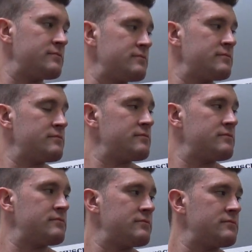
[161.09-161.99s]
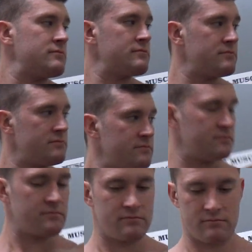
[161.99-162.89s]
All right,
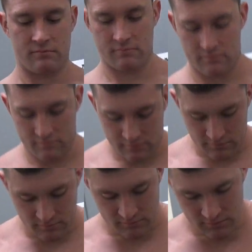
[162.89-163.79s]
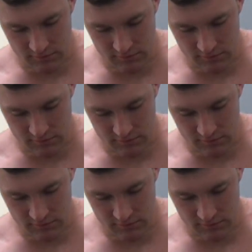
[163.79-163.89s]
drop your pants, son.